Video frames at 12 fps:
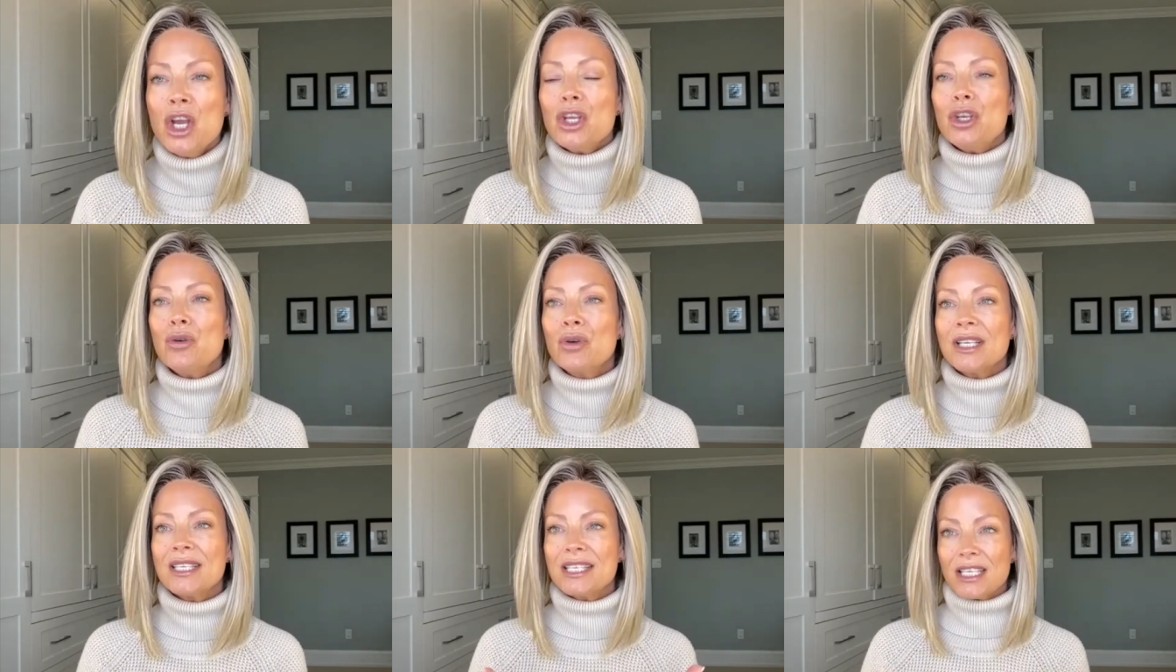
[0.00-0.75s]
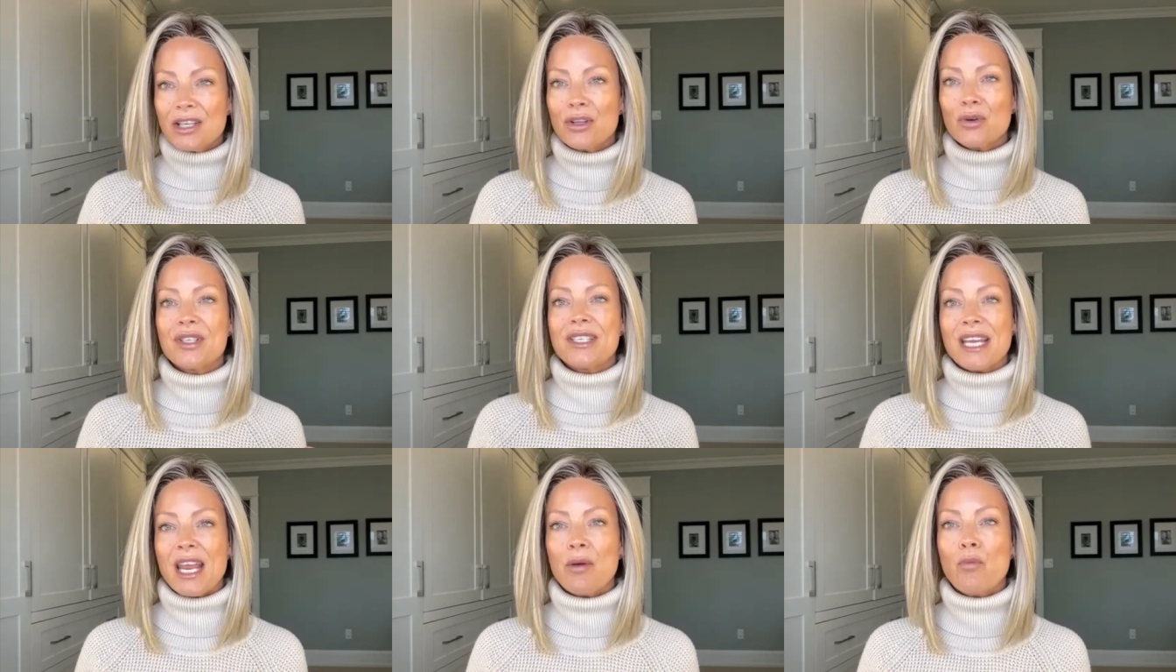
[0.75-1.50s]
you can see those
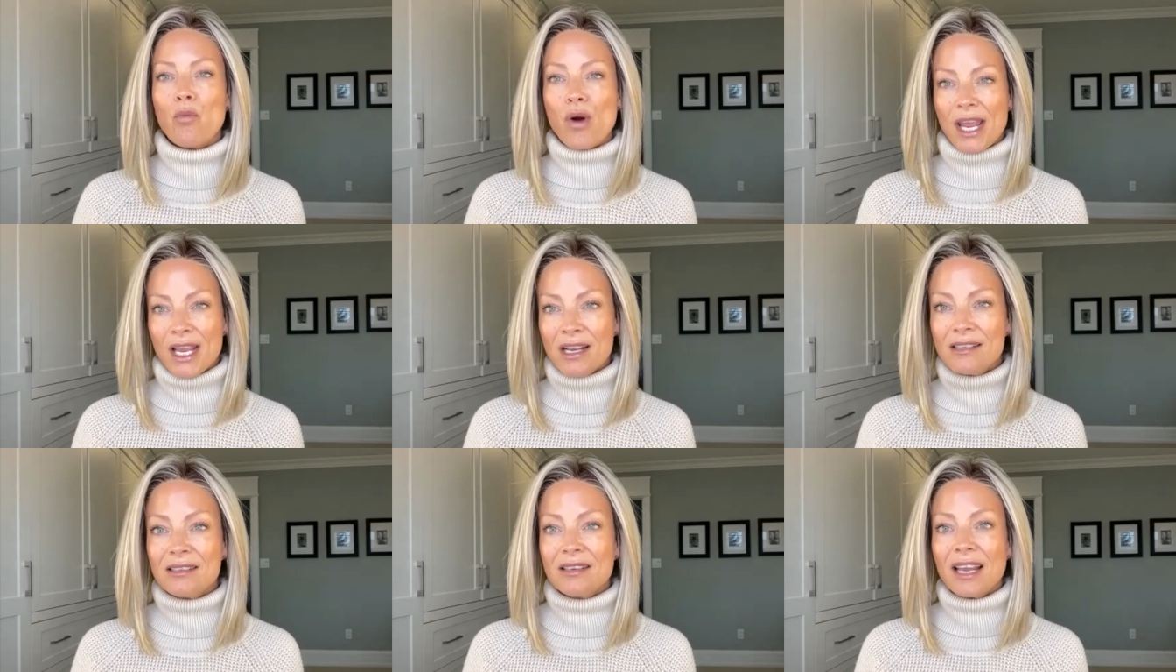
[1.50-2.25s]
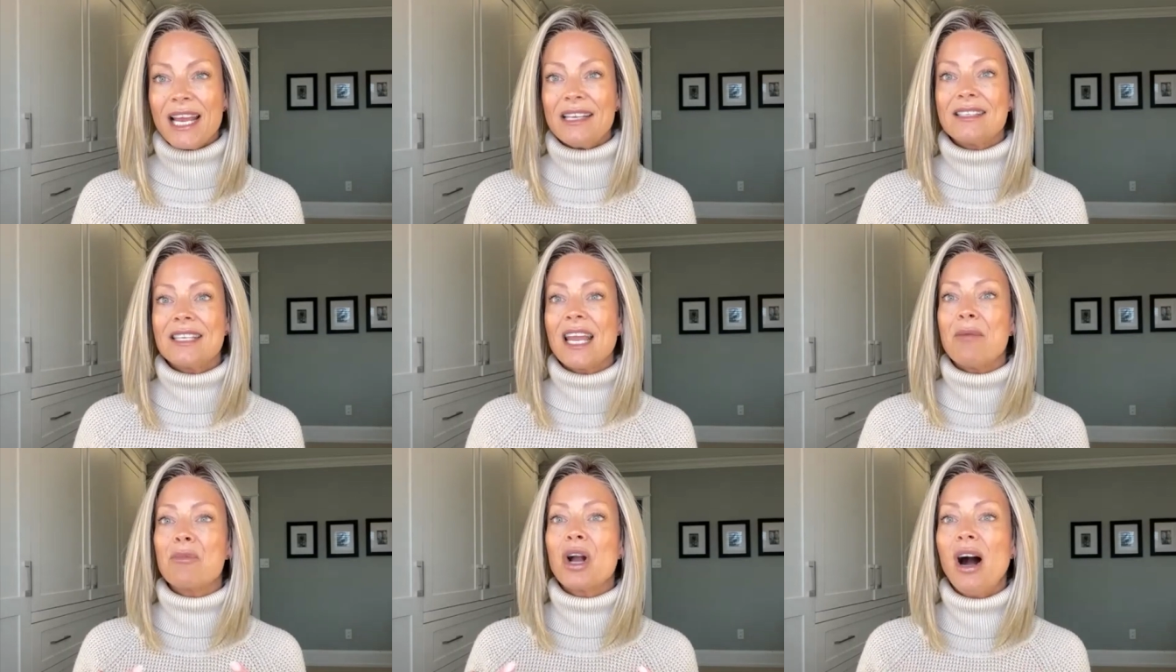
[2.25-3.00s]
same wigs and
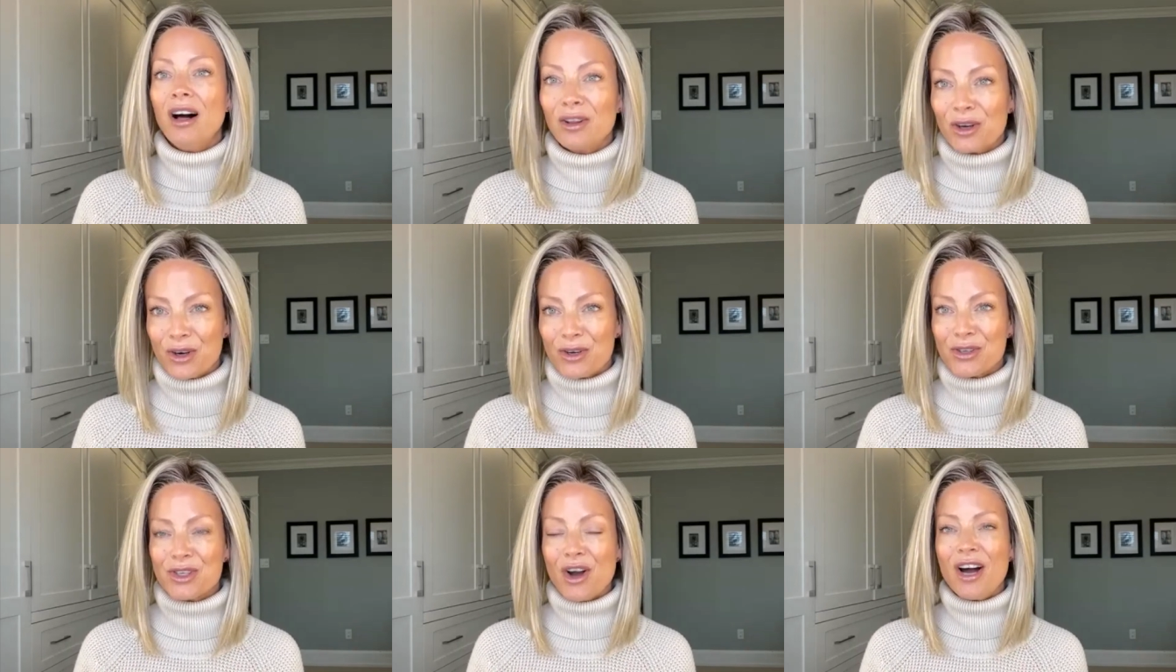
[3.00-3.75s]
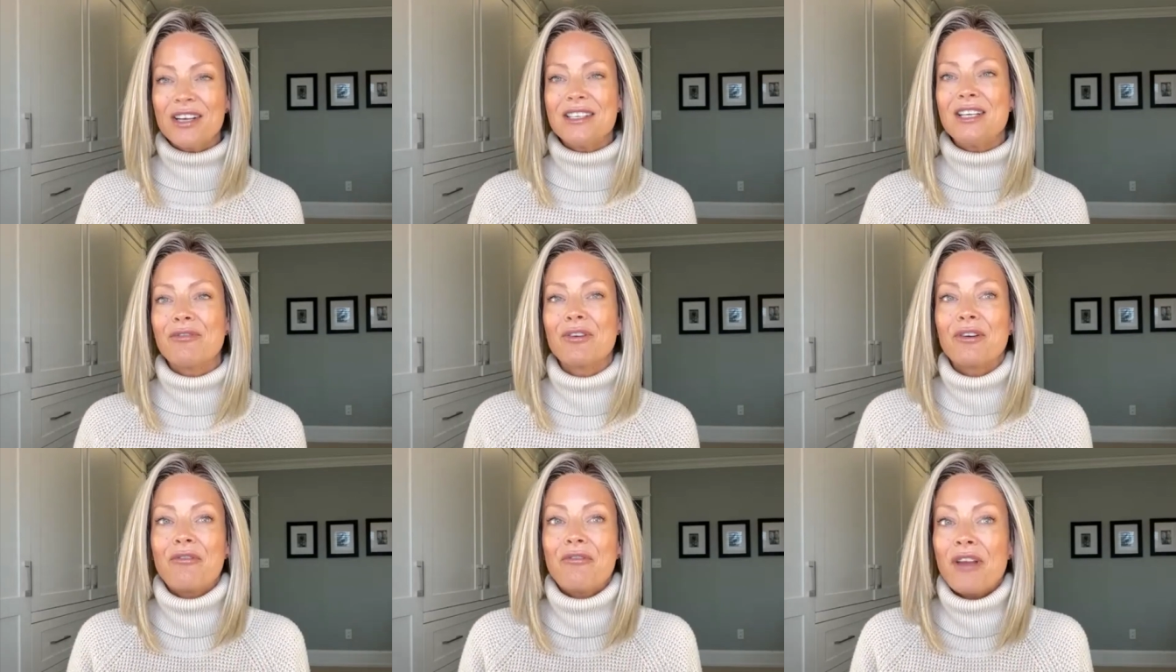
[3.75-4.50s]
same colors on
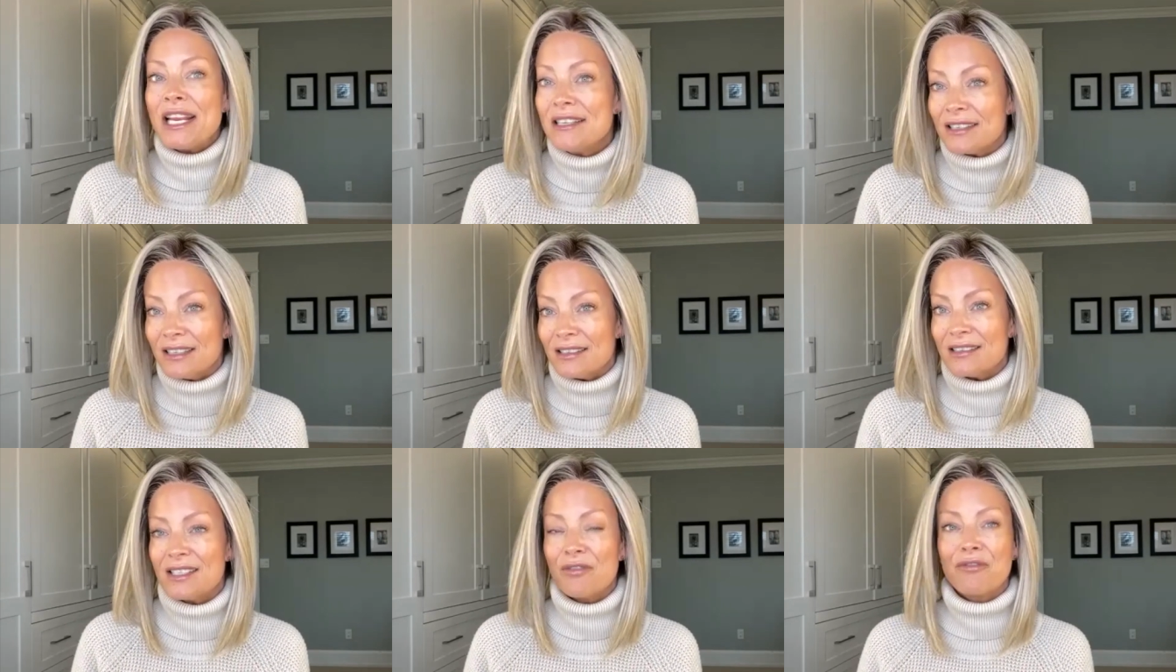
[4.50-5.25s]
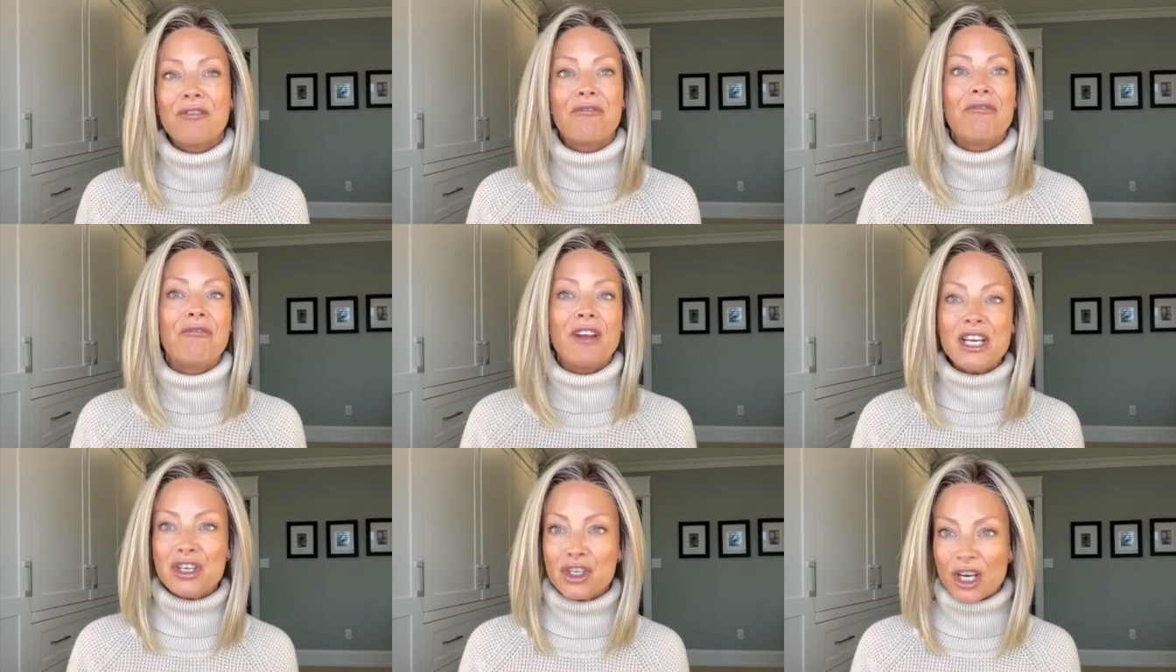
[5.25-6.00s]
different faces, different
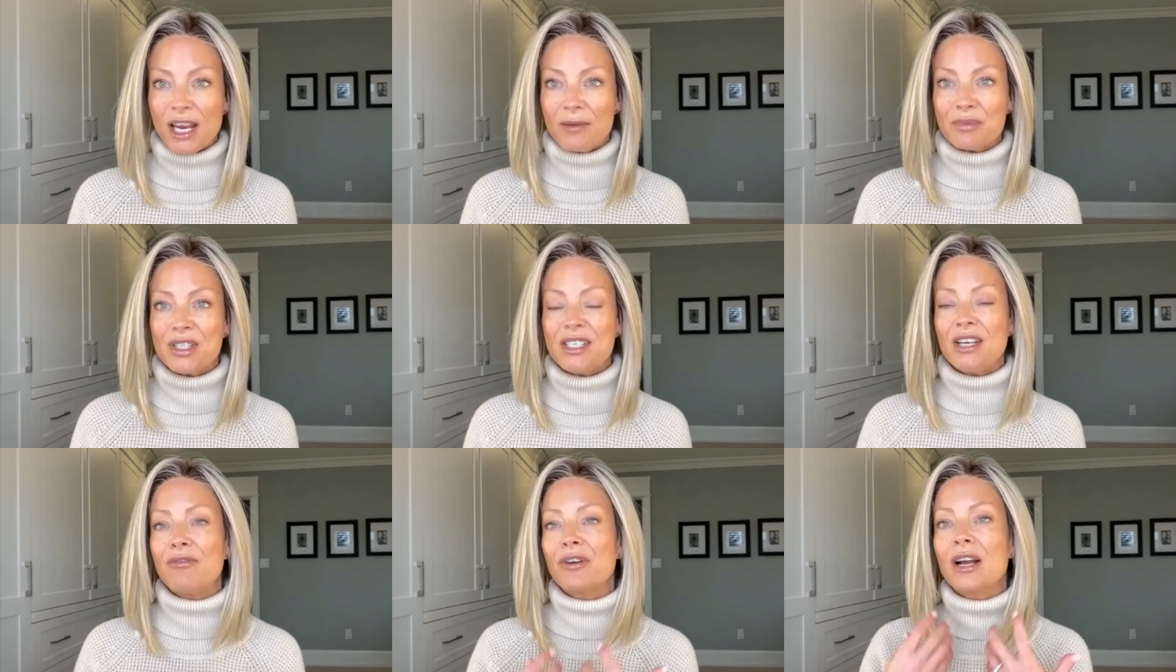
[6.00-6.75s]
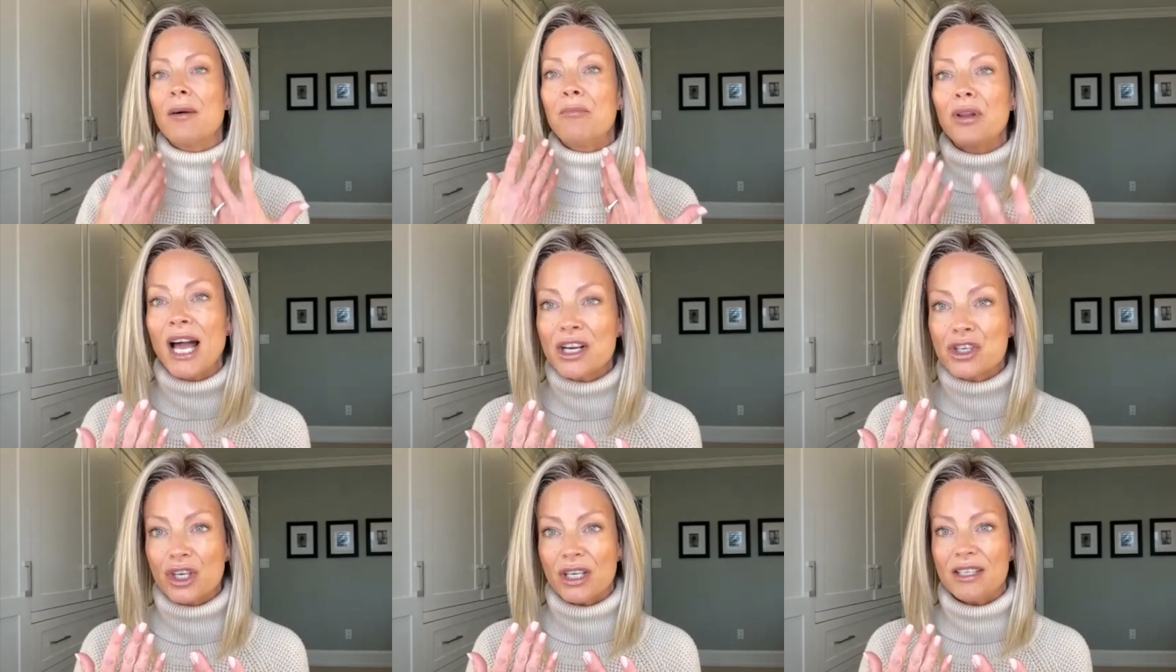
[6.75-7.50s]
face shapes, different
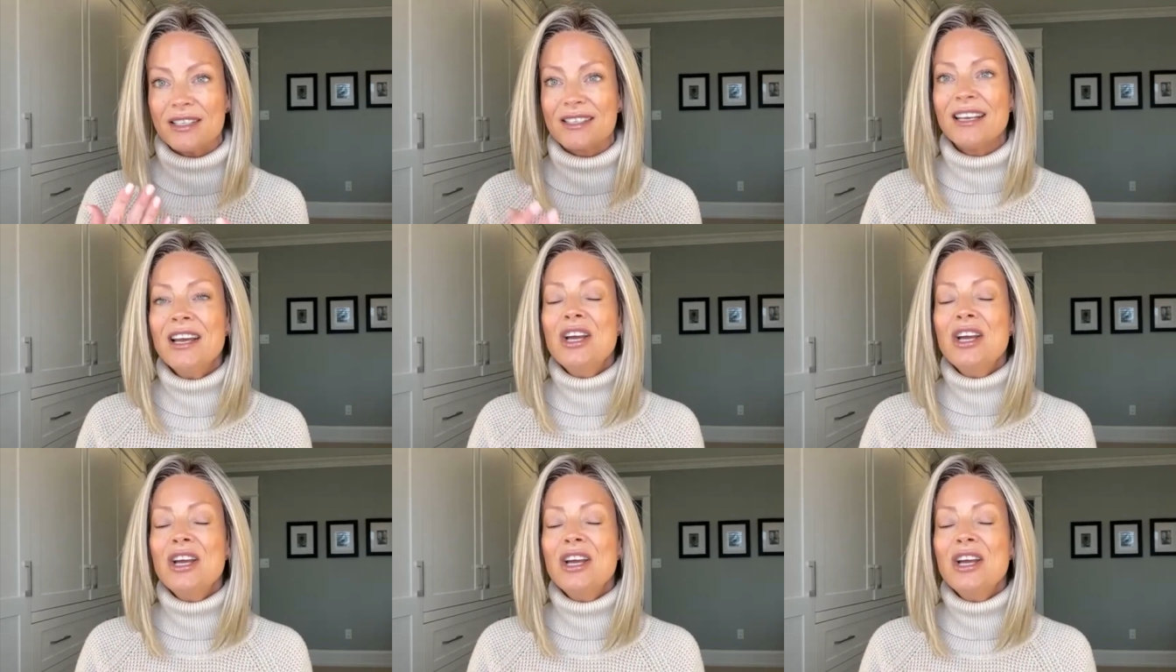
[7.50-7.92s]
complexions.